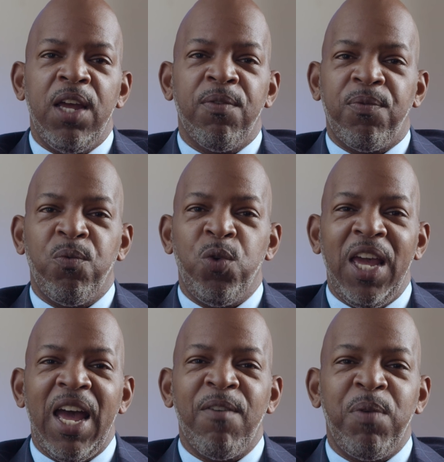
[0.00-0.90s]
if we
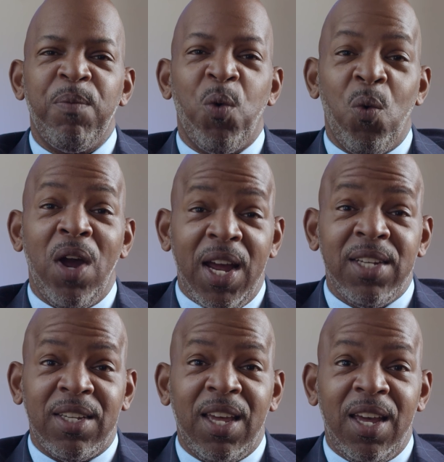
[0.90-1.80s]
have people who are
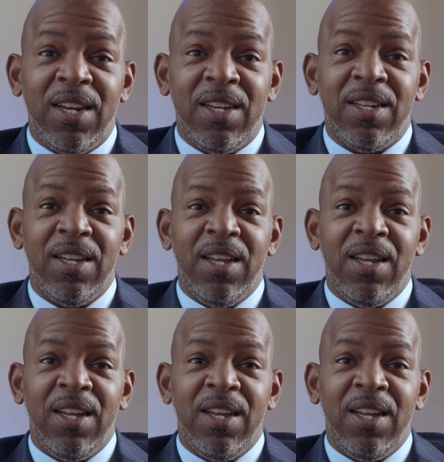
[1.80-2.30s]
educated,